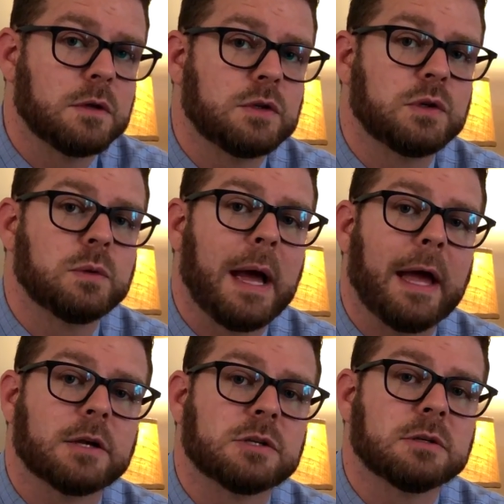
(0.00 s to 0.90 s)
to
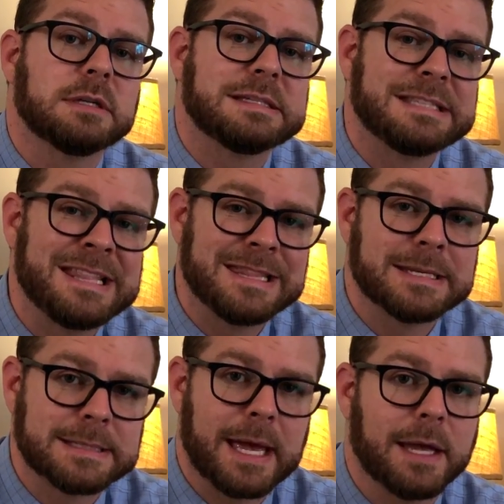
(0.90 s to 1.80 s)
actually
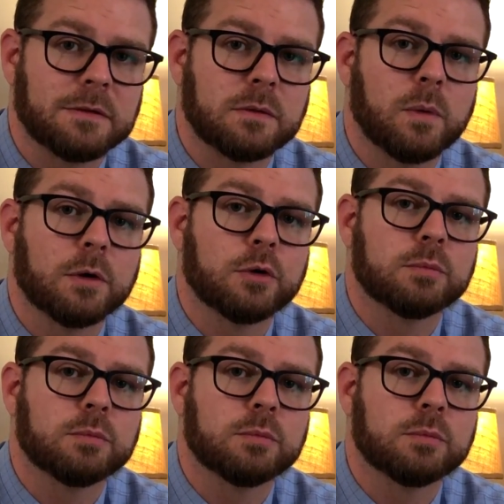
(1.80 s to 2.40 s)
synthesize or